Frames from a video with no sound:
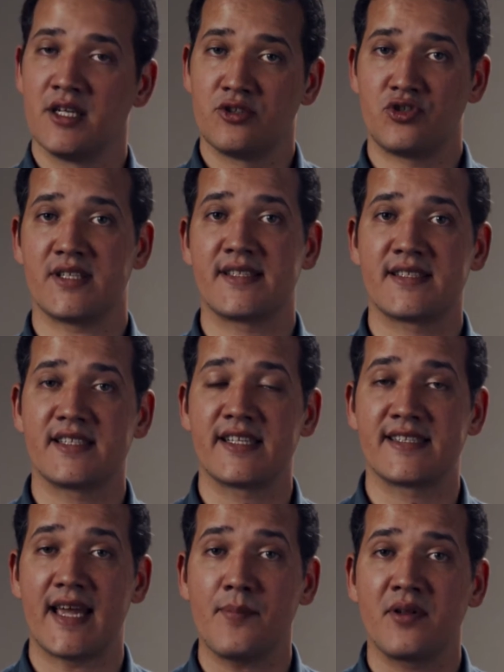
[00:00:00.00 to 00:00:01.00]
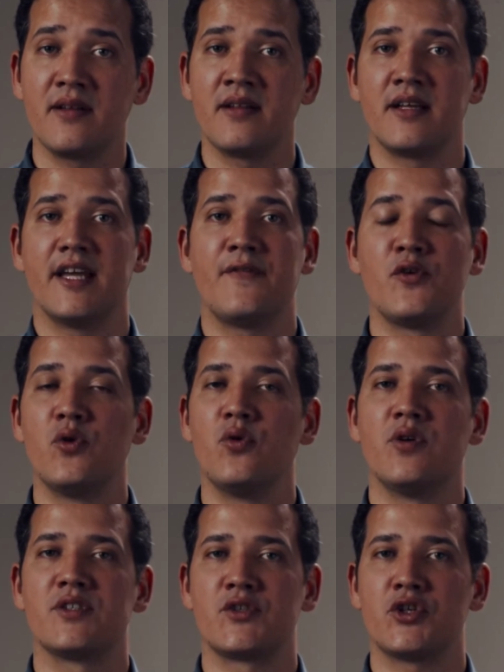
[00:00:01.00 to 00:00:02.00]
Just as an example, if
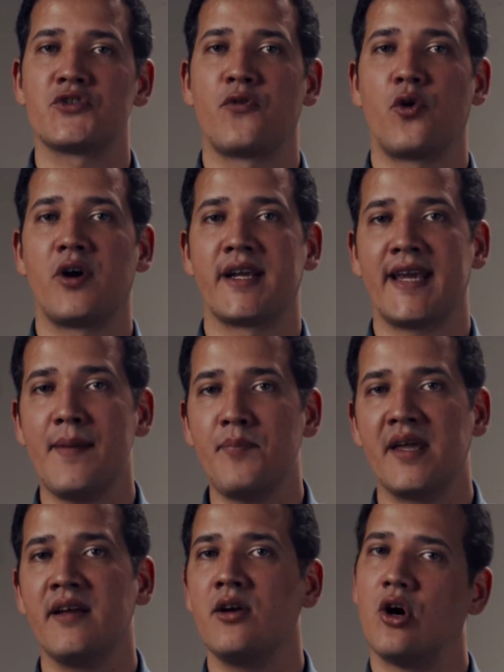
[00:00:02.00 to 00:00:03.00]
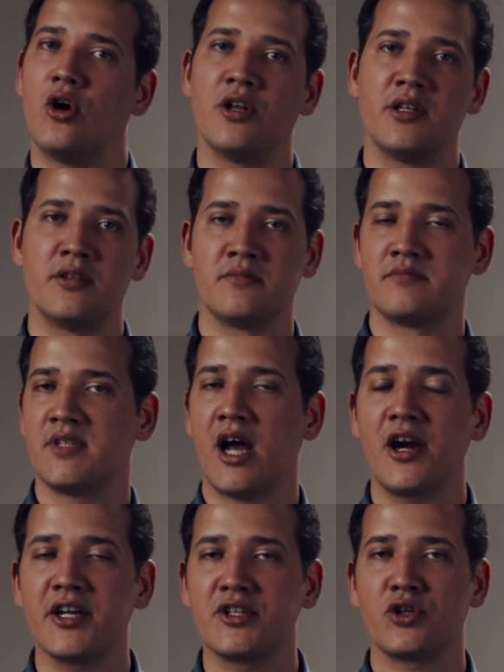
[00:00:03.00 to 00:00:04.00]
you search for camping on
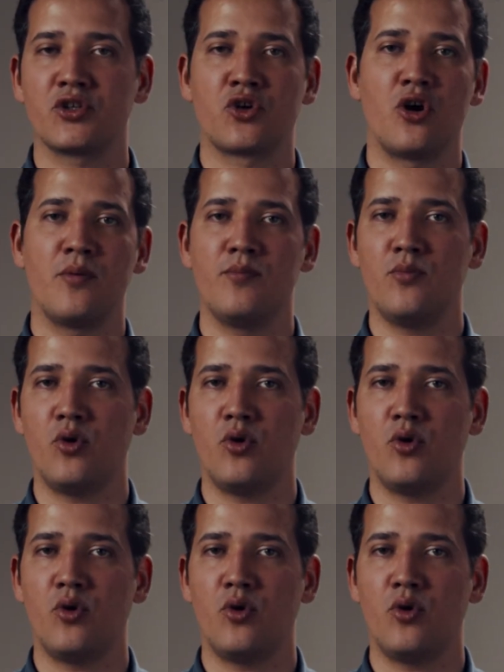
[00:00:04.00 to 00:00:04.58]
target.com